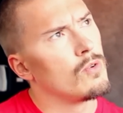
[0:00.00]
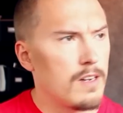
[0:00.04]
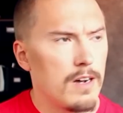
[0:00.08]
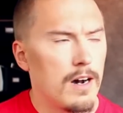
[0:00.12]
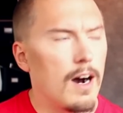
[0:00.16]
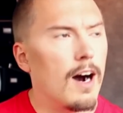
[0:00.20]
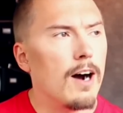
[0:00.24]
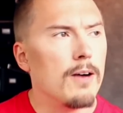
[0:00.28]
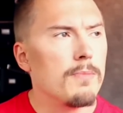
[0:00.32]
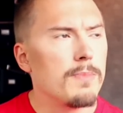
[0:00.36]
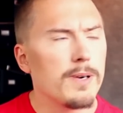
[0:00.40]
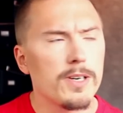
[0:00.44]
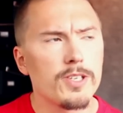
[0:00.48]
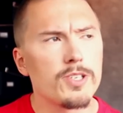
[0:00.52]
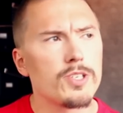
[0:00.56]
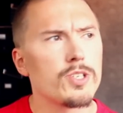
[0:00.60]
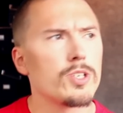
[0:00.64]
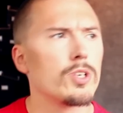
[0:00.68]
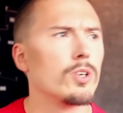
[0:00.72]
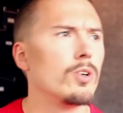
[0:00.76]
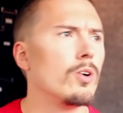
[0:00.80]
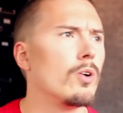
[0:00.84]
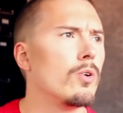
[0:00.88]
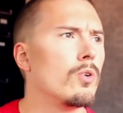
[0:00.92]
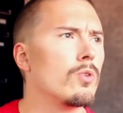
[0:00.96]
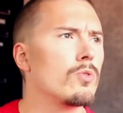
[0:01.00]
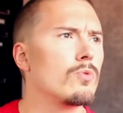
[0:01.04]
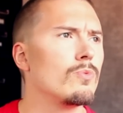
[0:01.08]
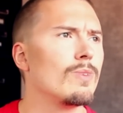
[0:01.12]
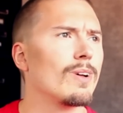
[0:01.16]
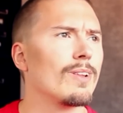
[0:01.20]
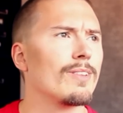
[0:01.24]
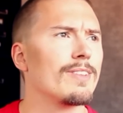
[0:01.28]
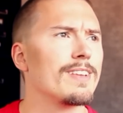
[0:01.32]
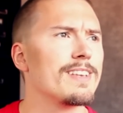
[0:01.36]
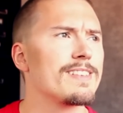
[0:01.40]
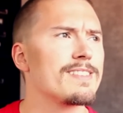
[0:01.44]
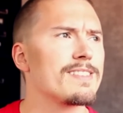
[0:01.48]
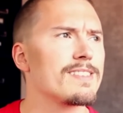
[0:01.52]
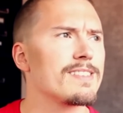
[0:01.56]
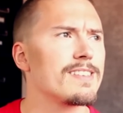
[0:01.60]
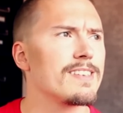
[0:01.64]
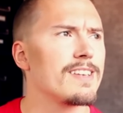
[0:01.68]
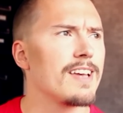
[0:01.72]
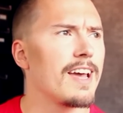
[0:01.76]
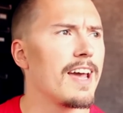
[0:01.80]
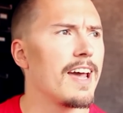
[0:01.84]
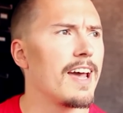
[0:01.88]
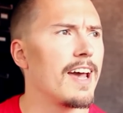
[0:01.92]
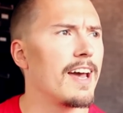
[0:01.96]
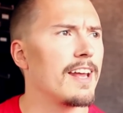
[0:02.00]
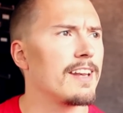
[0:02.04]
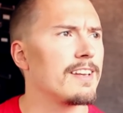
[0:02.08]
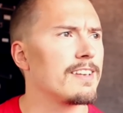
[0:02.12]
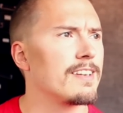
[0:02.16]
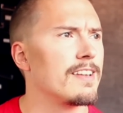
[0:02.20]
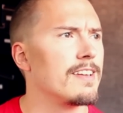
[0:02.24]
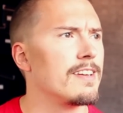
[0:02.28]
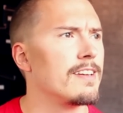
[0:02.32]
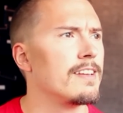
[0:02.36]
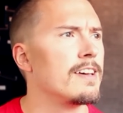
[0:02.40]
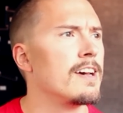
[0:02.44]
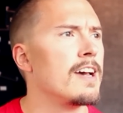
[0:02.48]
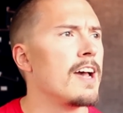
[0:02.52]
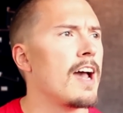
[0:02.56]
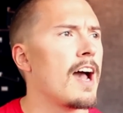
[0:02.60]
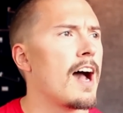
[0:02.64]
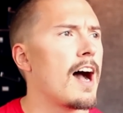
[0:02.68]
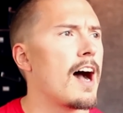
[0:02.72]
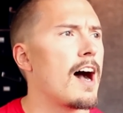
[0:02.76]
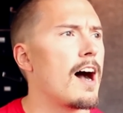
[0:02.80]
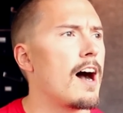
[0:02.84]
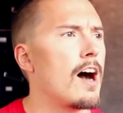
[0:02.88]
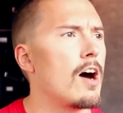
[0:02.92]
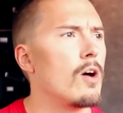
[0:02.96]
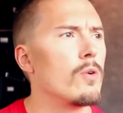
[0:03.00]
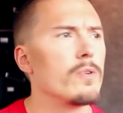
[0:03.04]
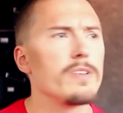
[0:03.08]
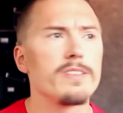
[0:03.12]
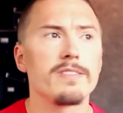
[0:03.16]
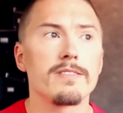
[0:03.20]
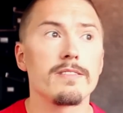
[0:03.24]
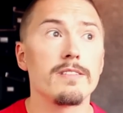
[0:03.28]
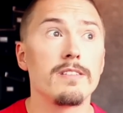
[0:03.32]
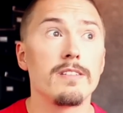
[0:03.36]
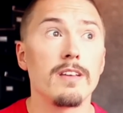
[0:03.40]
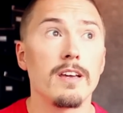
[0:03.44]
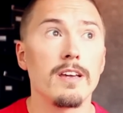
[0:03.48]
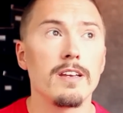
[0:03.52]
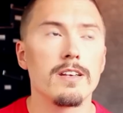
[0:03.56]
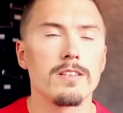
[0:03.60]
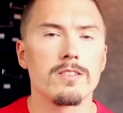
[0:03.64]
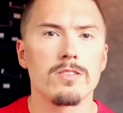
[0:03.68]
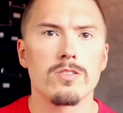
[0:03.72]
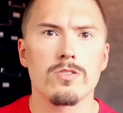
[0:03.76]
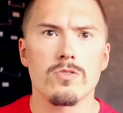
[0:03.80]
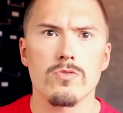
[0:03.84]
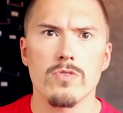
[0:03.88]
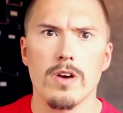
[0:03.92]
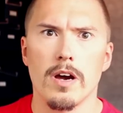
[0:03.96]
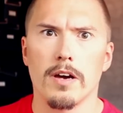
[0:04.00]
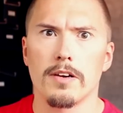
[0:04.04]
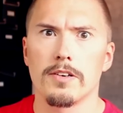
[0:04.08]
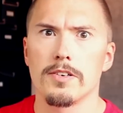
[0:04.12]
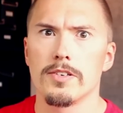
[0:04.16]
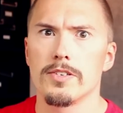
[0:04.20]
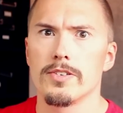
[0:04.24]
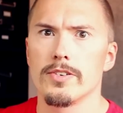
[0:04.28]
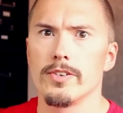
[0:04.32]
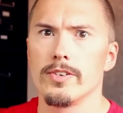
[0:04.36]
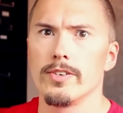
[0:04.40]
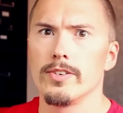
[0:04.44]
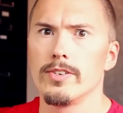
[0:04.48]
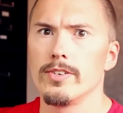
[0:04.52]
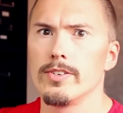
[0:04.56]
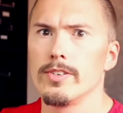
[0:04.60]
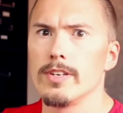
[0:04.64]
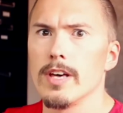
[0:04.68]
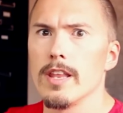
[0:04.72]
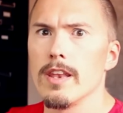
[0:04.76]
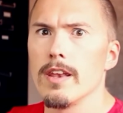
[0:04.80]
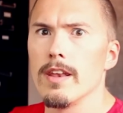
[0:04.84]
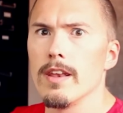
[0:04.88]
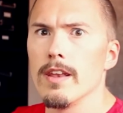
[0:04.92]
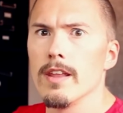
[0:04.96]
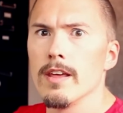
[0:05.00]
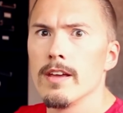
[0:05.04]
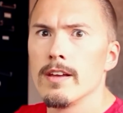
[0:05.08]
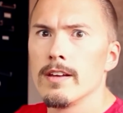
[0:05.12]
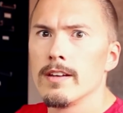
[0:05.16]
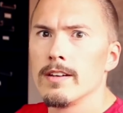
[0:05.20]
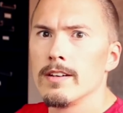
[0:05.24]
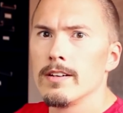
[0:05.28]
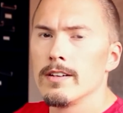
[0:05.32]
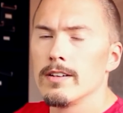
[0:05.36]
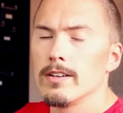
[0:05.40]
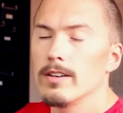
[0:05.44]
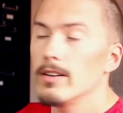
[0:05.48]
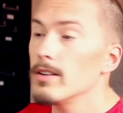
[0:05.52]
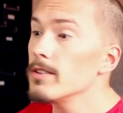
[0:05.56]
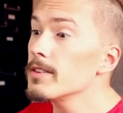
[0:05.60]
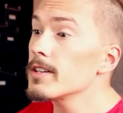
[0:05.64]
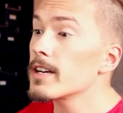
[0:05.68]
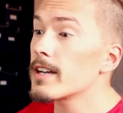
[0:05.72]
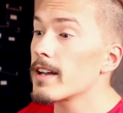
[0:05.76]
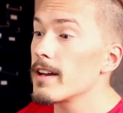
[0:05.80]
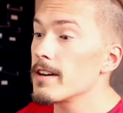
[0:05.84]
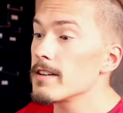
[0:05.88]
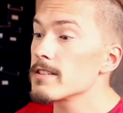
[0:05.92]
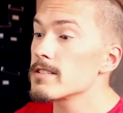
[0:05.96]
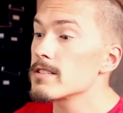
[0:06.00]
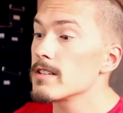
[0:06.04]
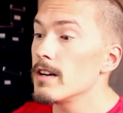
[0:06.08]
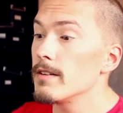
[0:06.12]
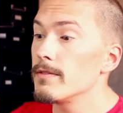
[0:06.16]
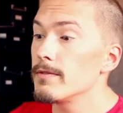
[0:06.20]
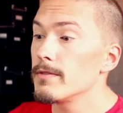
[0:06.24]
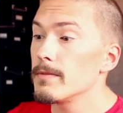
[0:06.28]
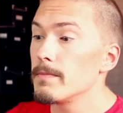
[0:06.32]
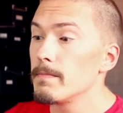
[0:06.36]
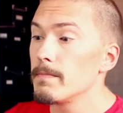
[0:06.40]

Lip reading: how much load will this get, and how is the data structured, and all that kind of stuff.